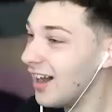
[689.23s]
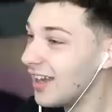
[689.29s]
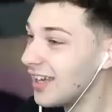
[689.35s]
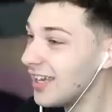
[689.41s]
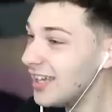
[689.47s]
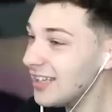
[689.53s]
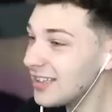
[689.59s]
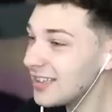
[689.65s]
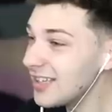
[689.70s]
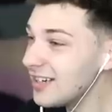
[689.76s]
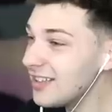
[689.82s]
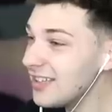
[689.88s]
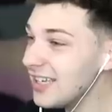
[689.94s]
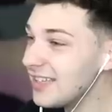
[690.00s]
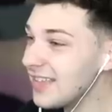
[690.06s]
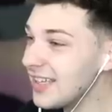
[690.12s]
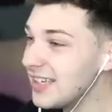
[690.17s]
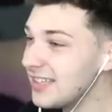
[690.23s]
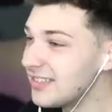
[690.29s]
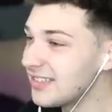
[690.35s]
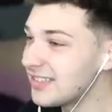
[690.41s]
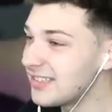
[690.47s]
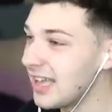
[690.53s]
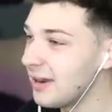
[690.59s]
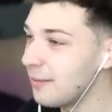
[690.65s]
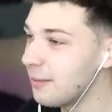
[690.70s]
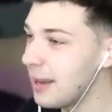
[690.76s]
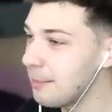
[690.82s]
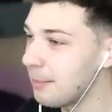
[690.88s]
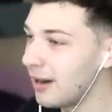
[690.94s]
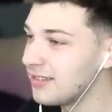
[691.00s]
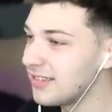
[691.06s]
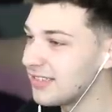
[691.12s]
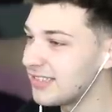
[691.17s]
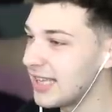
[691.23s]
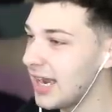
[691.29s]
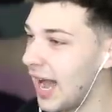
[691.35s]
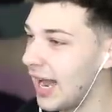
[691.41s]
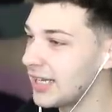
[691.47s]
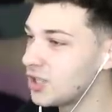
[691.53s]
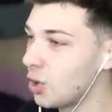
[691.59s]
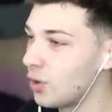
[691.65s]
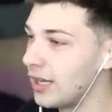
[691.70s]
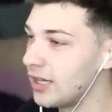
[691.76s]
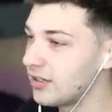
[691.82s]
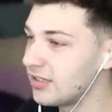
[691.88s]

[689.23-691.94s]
He literally, and then he just said, wait, Bryson just said, I don't hate your